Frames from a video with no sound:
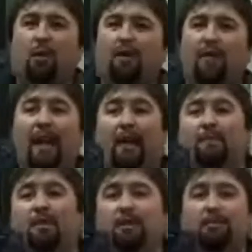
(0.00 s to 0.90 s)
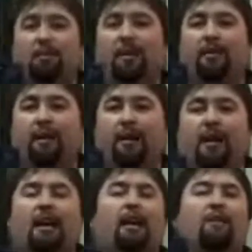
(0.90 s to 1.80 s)
So what if the games looked and played great?
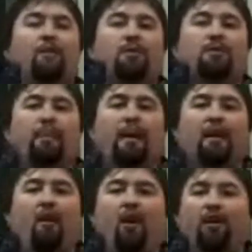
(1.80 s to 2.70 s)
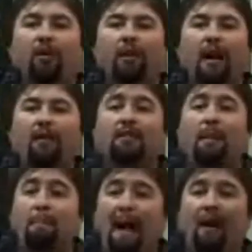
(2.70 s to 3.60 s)
If you were spending all your allowance
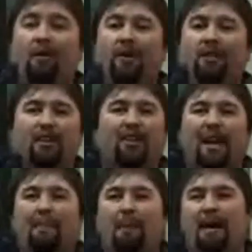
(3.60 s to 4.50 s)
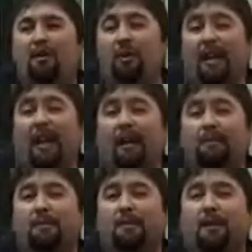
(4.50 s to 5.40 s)
on batteries, you can't buy new
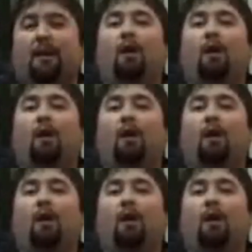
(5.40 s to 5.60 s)
games.